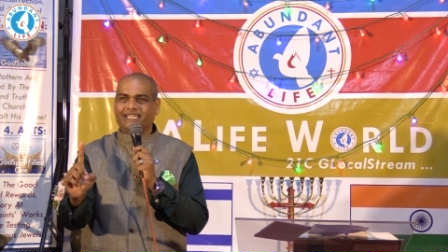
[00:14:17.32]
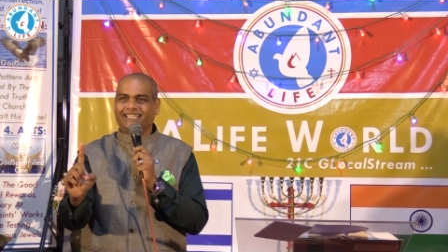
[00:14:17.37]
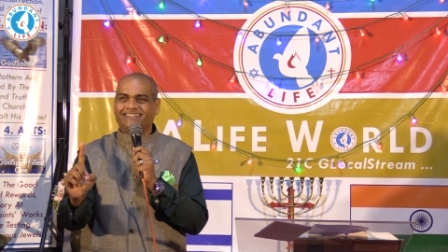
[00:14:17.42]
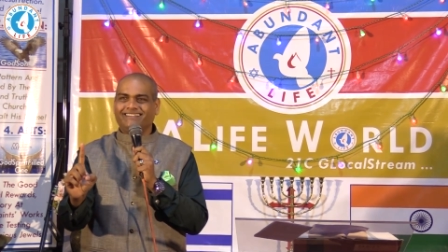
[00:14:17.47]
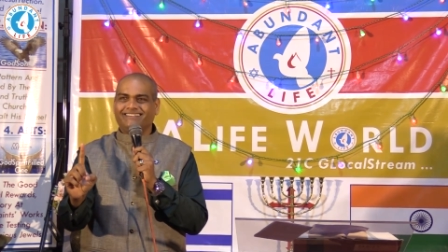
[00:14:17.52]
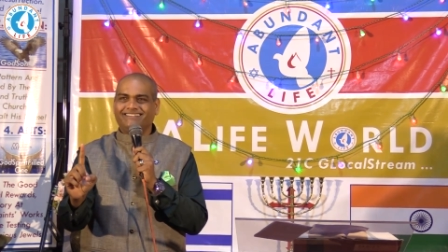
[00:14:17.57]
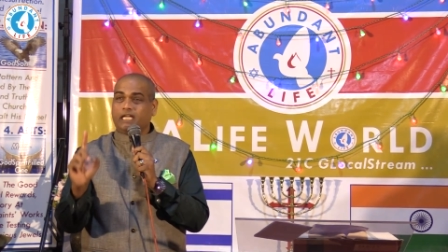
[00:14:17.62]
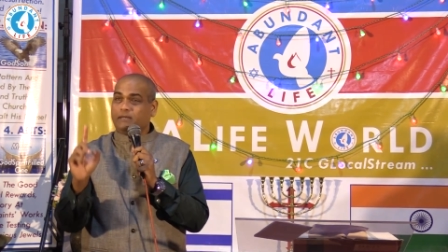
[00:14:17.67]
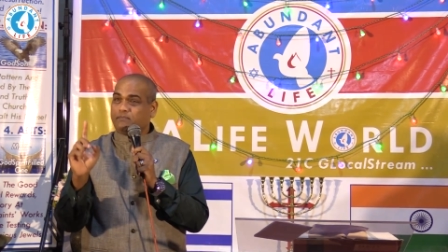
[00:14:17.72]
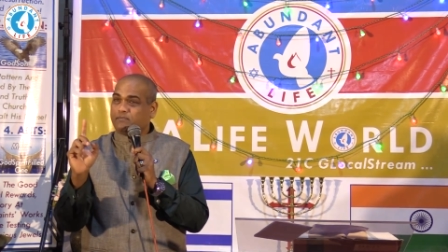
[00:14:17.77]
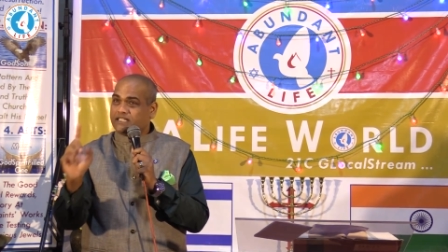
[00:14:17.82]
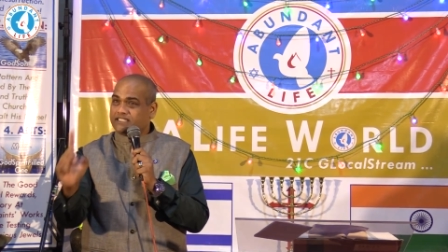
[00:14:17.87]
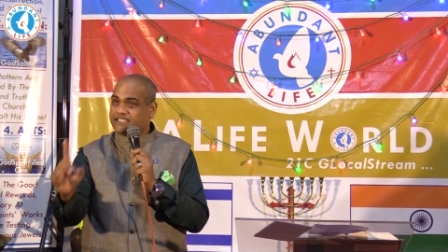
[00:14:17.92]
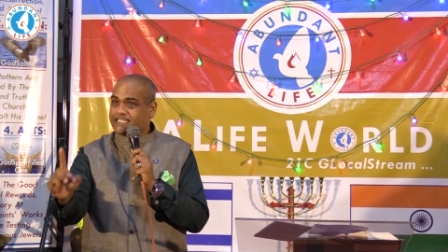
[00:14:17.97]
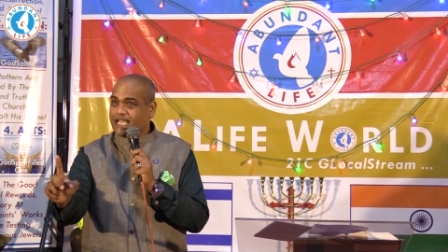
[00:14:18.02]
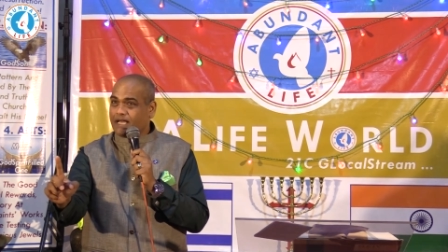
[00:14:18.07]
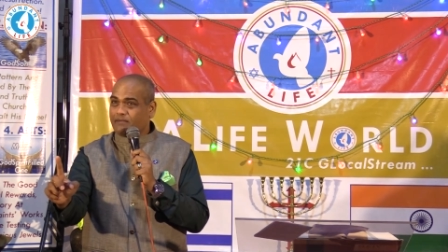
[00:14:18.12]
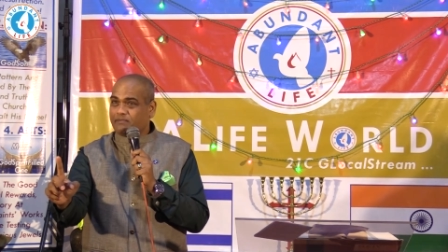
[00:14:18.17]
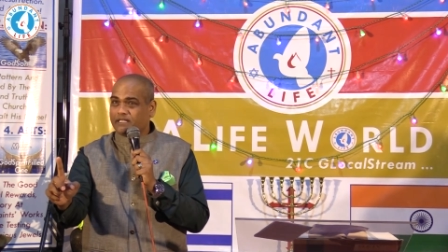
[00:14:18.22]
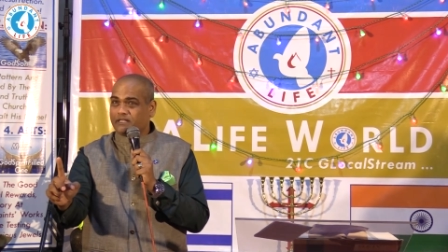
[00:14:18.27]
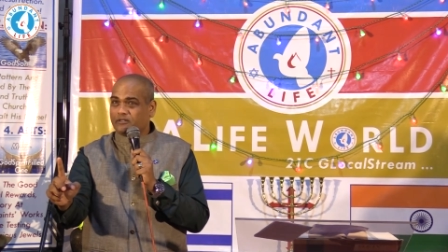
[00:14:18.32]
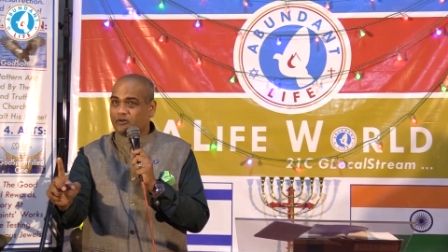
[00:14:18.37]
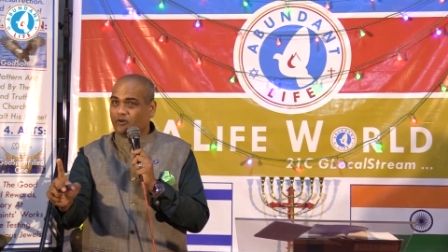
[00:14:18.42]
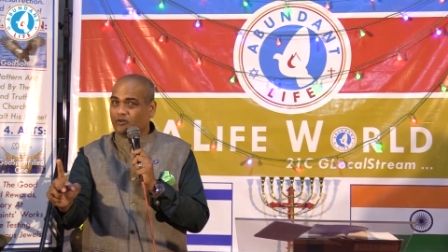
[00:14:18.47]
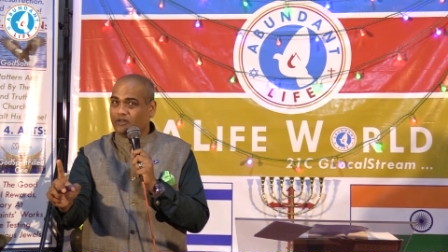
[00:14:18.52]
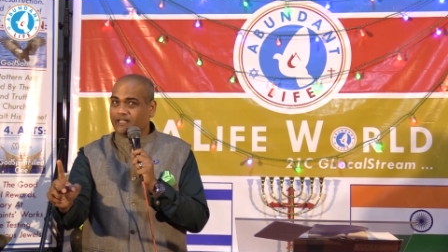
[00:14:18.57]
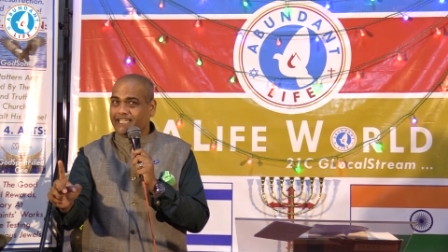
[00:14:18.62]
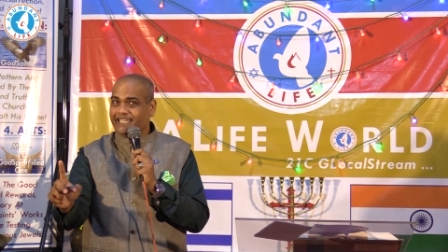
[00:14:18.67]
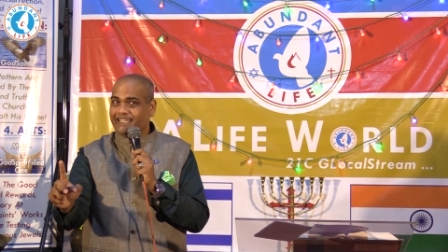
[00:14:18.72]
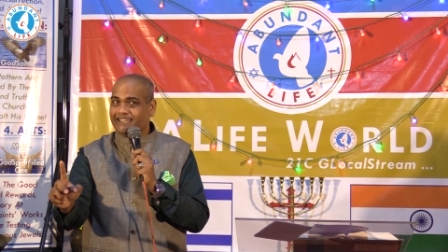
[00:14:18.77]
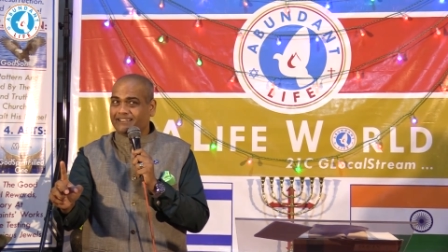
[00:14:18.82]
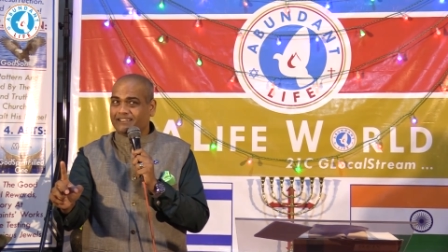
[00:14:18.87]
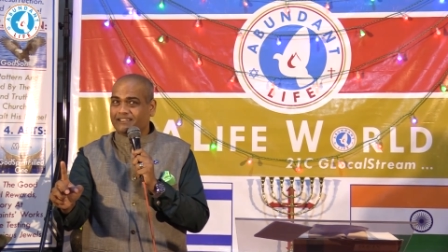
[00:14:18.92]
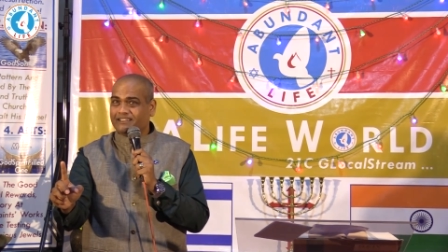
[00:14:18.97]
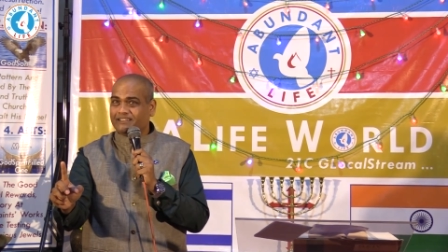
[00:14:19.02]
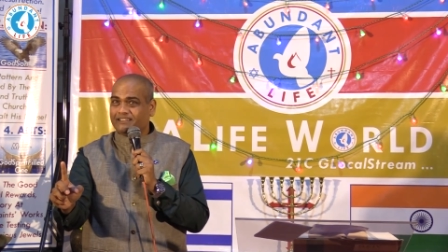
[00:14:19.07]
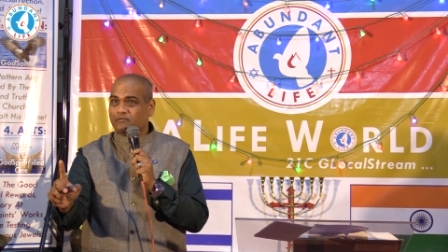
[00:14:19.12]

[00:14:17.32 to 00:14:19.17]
me. Keep the Sabbath holy